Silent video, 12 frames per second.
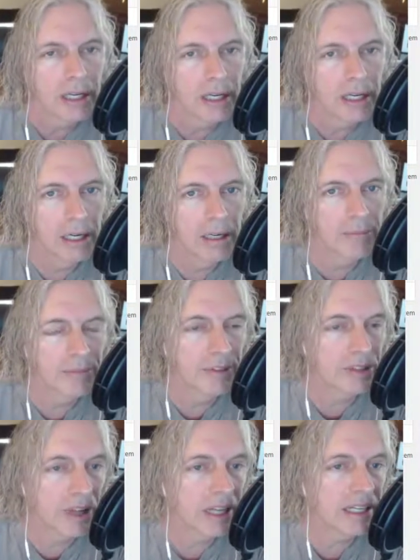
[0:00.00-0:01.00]

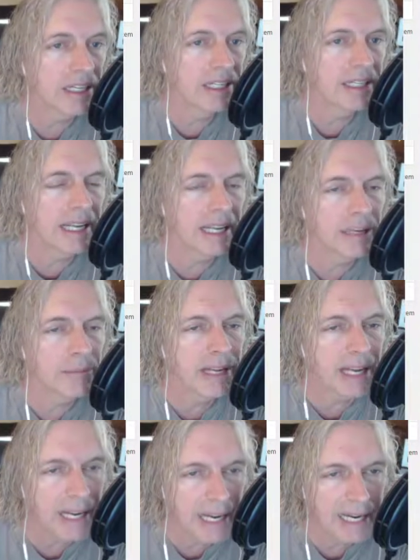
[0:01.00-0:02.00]
login name
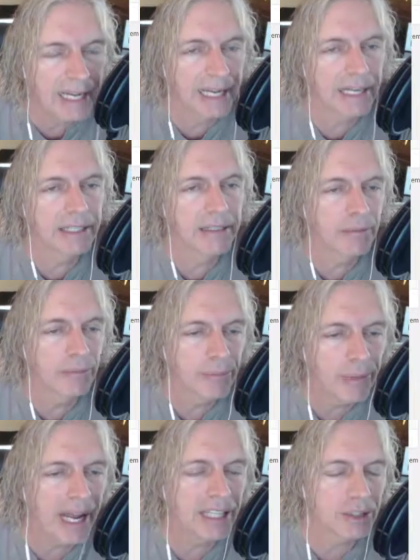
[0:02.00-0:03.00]
and
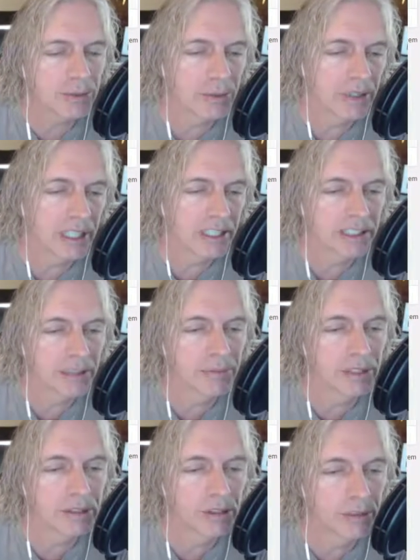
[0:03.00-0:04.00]
password, not
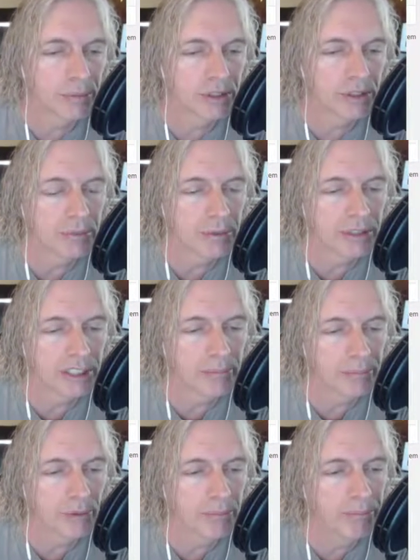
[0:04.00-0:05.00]
something super
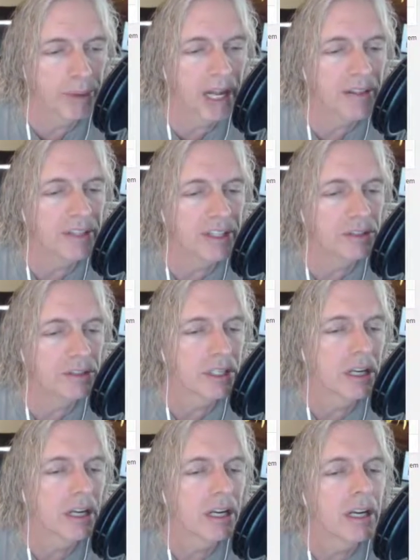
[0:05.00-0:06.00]
simple. But these
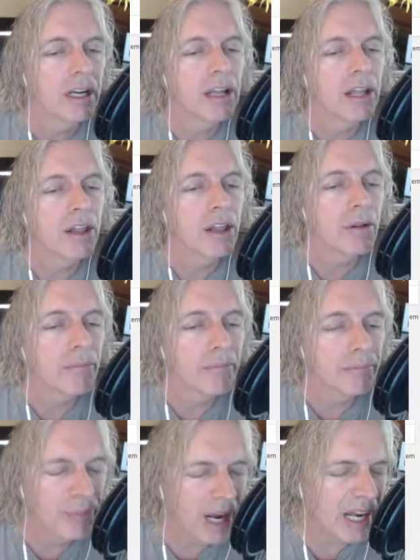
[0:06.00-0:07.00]

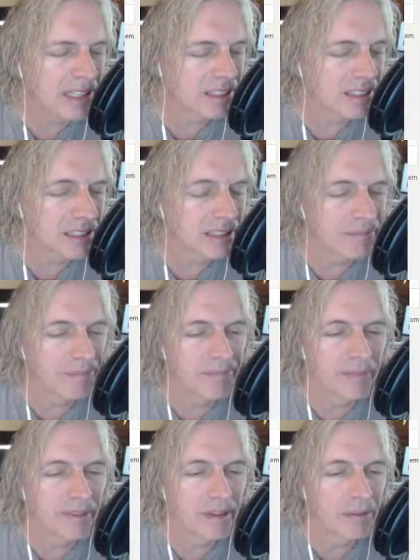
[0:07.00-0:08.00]
bots,
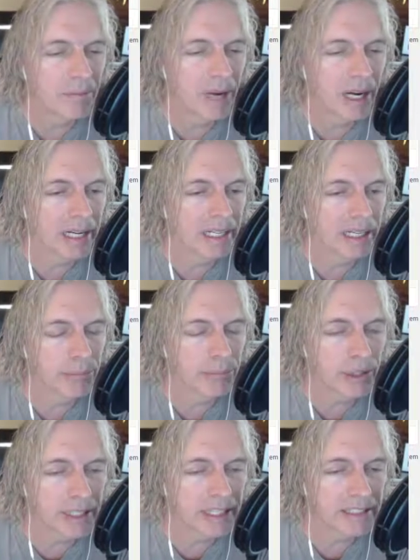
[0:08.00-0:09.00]
my
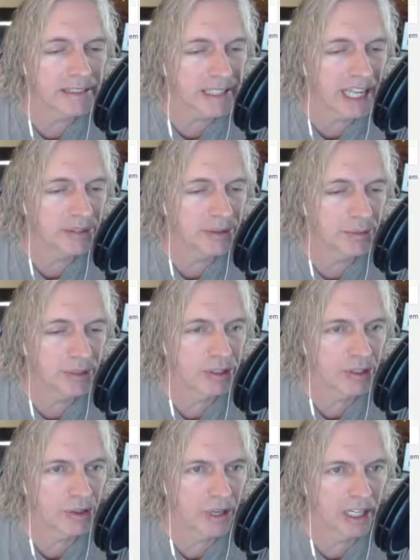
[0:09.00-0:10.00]
plugin tells me what
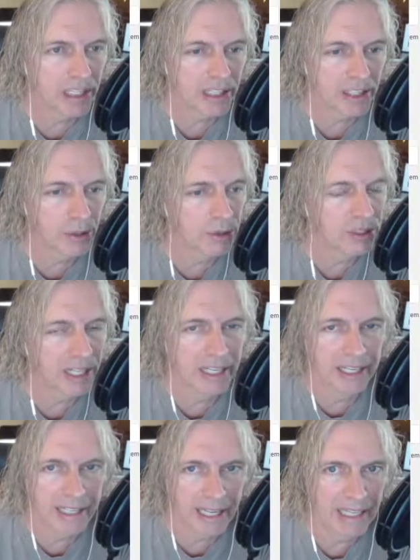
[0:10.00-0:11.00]
they're trying to use,
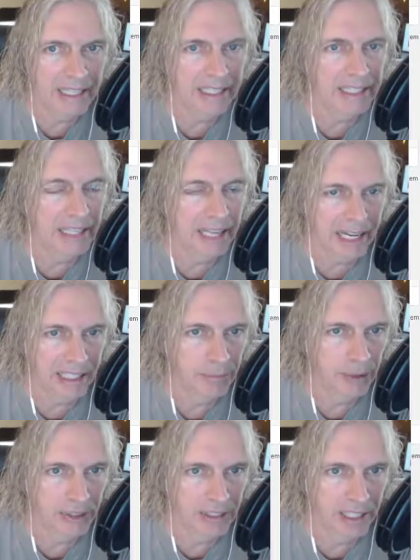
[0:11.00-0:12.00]
and 99%
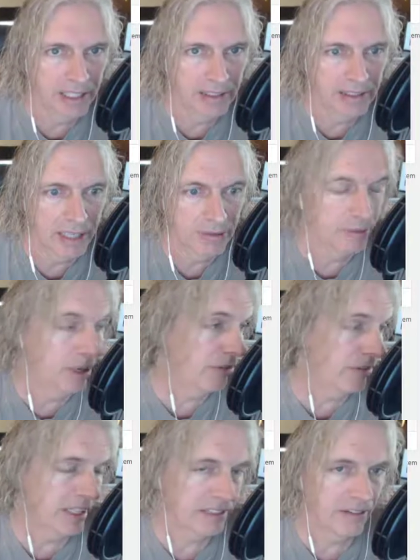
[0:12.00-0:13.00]
of the time, as a matter of
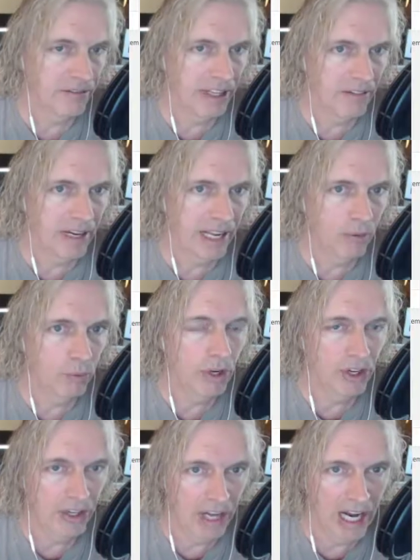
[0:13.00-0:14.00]
fact, I've never had
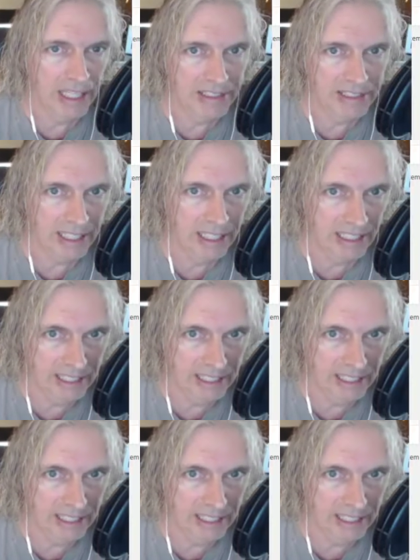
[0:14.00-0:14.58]
one not say